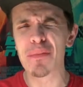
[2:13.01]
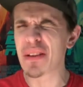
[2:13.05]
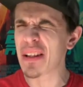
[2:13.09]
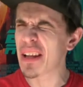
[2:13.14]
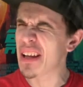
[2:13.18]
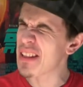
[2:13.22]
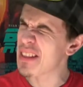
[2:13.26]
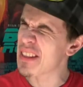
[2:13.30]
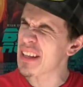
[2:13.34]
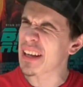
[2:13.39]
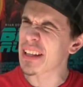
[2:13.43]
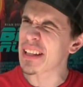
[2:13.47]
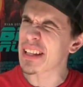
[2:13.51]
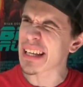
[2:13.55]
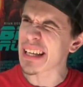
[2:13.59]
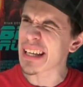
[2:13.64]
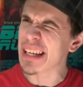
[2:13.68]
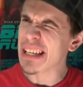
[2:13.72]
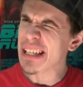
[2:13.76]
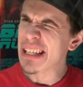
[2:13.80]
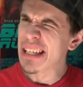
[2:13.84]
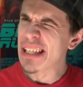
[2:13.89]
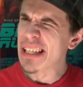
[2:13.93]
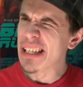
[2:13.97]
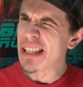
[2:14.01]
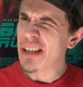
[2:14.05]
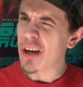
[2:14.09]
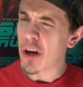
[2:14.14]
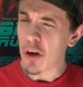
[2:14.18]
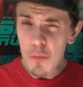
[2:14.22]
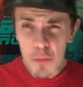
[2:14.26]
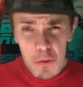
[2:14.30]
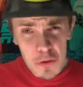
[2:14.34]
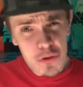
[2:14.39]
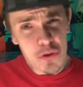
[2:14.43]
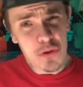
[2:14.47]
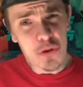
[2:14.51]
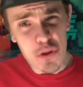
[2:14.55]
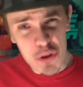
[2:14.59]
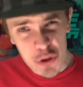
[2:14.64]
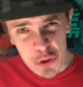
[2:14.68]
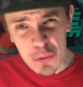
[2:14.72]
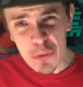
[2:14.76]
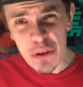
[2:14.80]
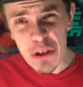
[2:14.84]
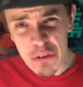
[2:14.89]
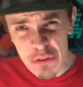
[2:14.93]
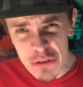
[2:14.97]
I think, like, almost
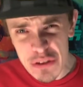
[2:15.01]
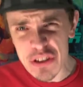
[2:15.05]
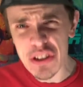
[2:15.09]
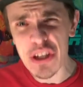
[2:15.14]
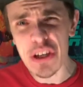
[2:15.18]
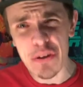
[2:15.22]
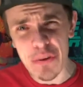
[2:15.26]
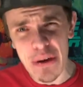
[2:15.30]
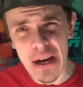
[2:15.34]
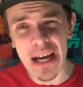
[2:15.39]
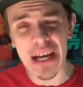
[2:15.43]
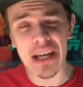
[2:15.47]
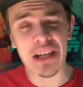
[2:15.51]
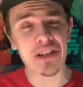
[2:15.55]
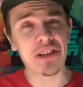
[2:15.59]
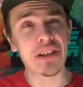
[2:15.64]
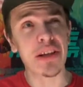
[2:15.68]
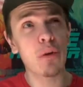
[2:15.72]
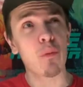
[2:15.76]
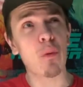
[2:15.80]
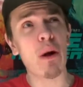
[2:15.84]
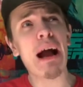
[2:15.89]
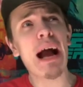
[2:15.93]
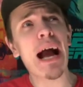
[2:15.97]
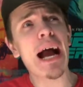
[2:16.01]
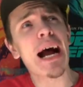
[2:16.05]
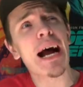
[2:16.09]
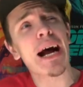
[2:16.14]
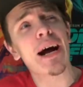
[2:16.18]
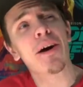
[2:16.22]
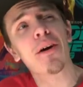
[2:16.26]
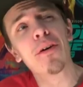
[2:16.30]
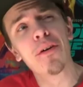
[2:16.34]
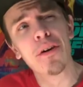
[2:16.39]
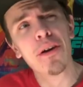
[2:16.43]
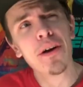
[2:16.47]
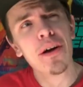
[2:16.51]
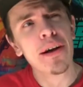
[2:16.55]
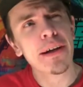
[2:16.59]
2 years ago, actually. Wow.